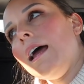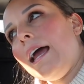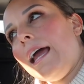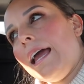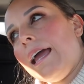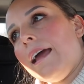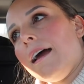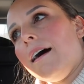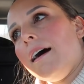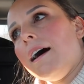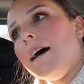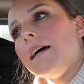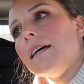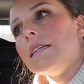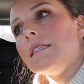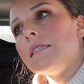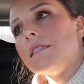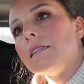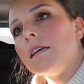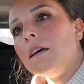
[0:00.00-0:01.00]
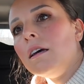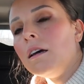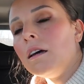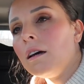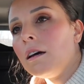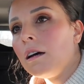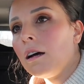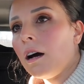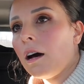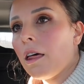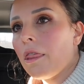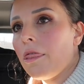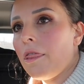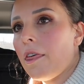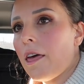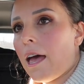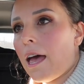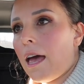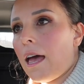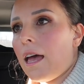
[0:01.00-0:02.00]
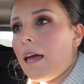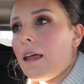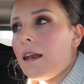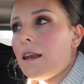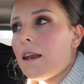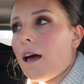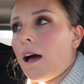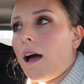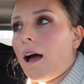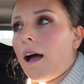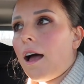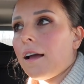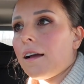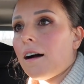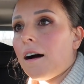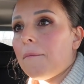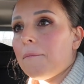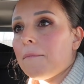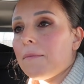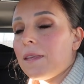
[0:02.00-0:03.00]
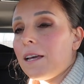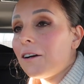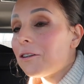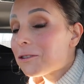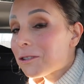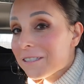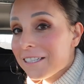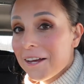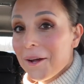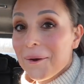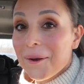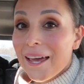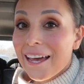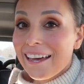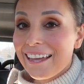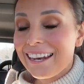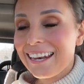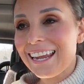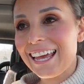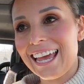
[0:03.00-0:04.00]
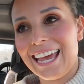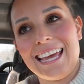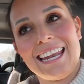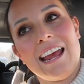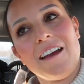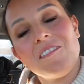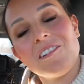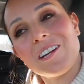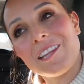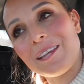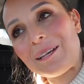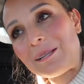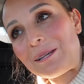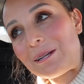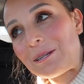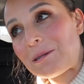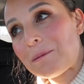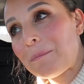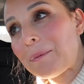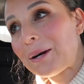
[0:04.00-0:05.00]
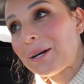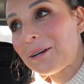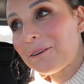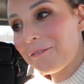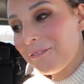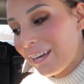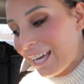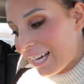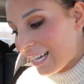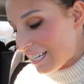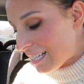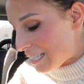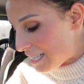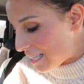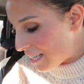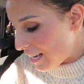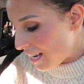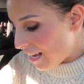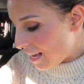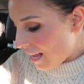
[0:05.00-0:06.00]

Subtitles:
and then I got the ultrasound done, and everything looked perfect.